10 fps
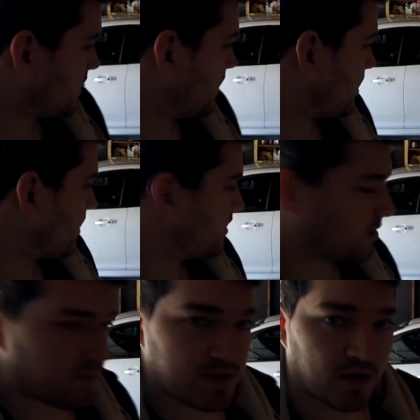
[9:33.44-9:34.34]
uh, I ended
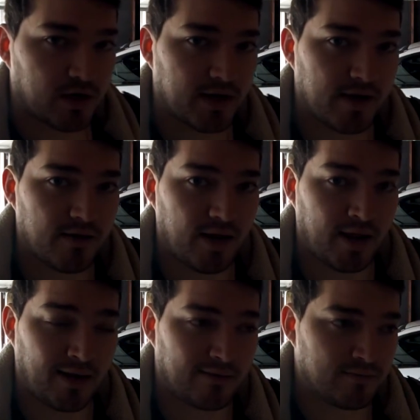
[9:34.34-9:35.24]
up returning it,
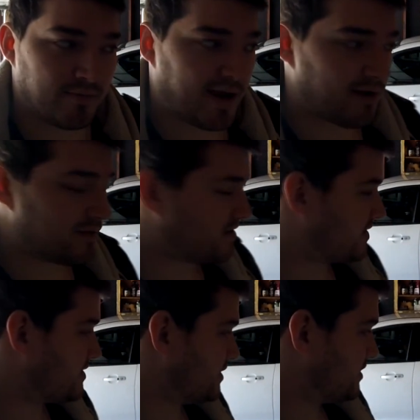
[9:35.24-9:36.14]
and now
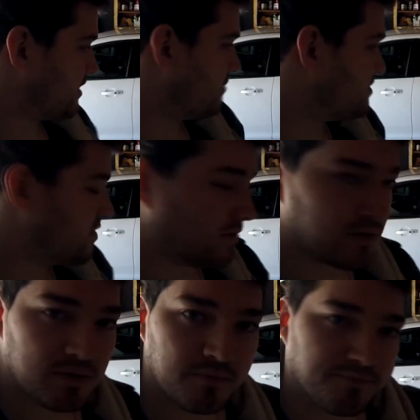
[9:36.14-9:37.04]
since I'm
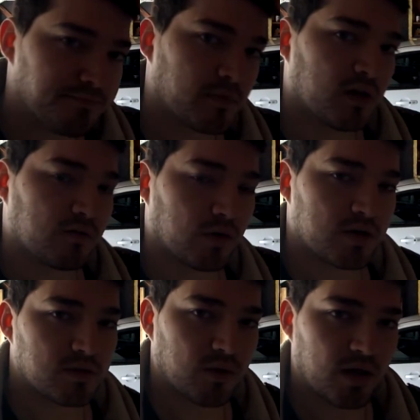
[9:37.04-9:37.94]
tuned, of
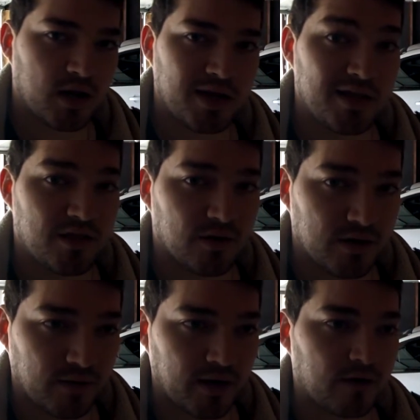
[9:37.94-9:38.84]
course, I'm running on
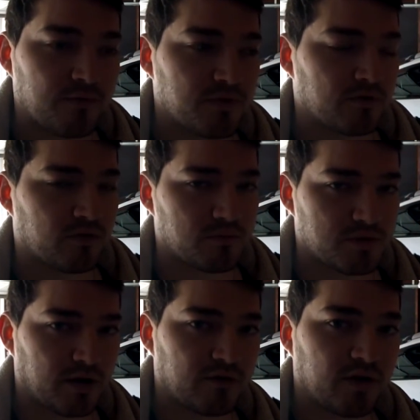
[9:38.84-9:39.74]
E30 right now from
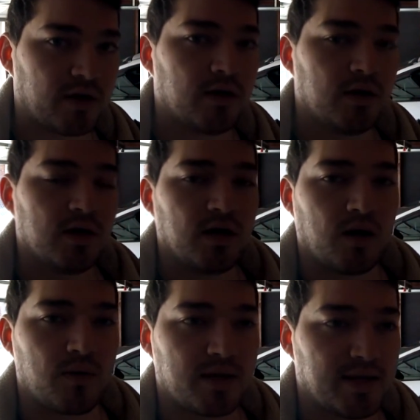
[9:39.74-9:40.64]
Stratified. I
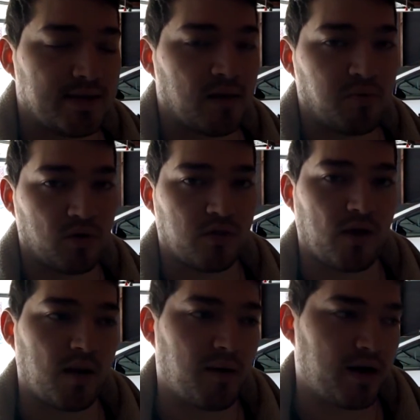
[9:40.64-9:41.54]
want to get that ported
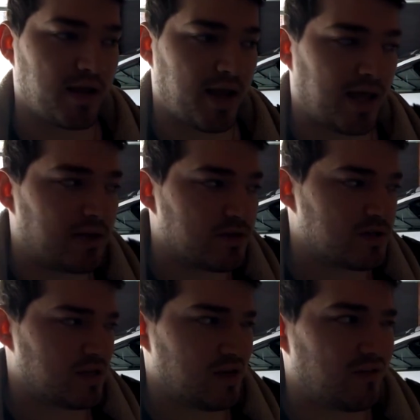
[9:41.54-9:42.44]
throttle body and
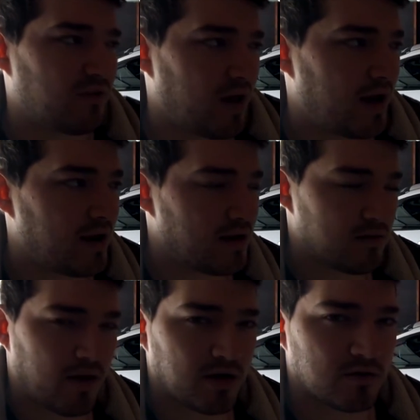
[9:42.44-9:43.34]
just see if it'll add
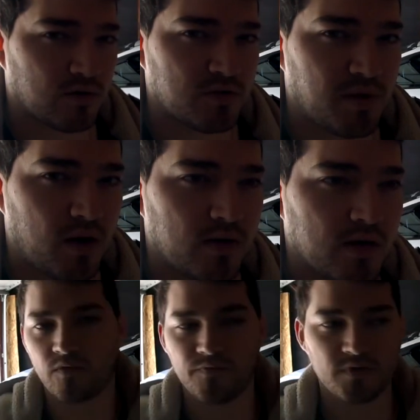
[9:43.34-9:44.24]
any extra horsepower.
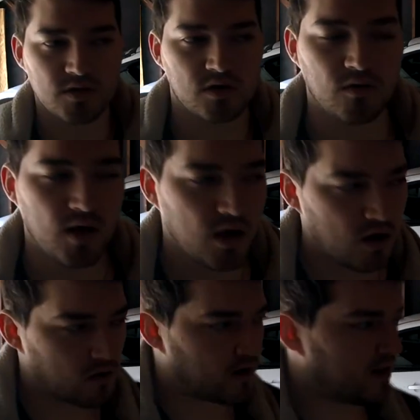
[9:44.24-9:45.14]
So
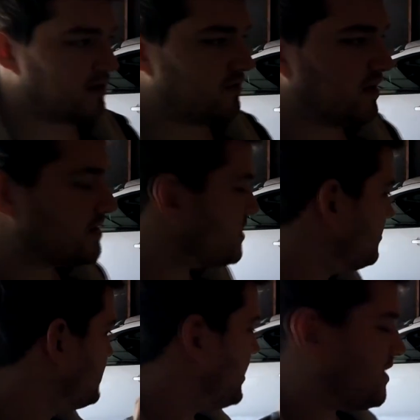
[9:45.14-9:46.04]
wanted to give you guys an
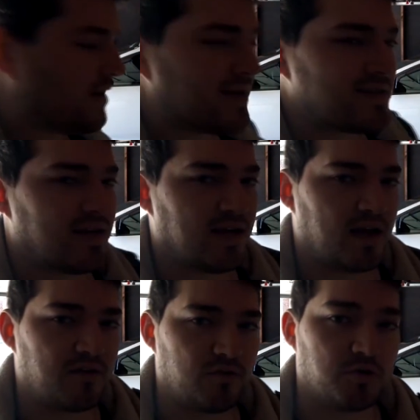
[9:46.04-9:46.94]
update on the ST and
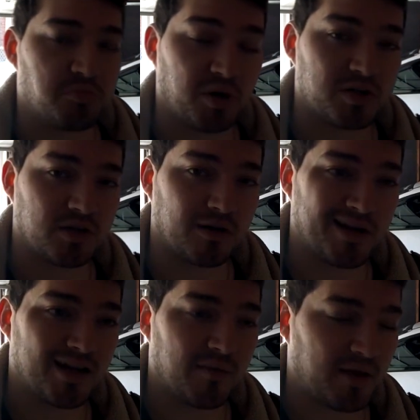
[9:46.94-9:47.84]
any future parts that are
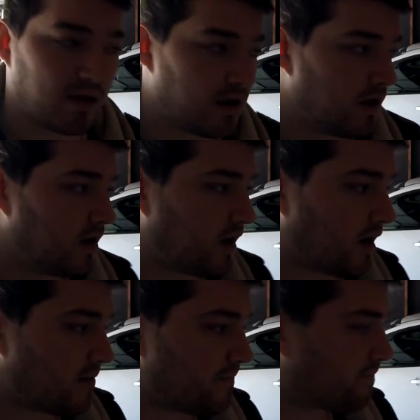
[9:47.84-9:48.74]
incoming.
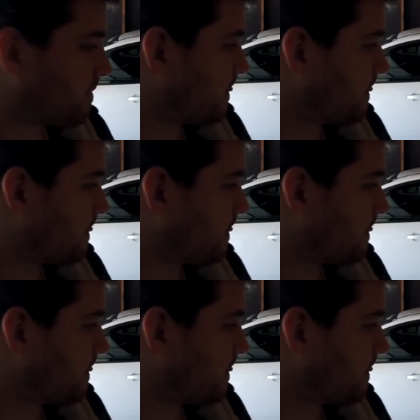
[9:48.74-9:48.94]
Um,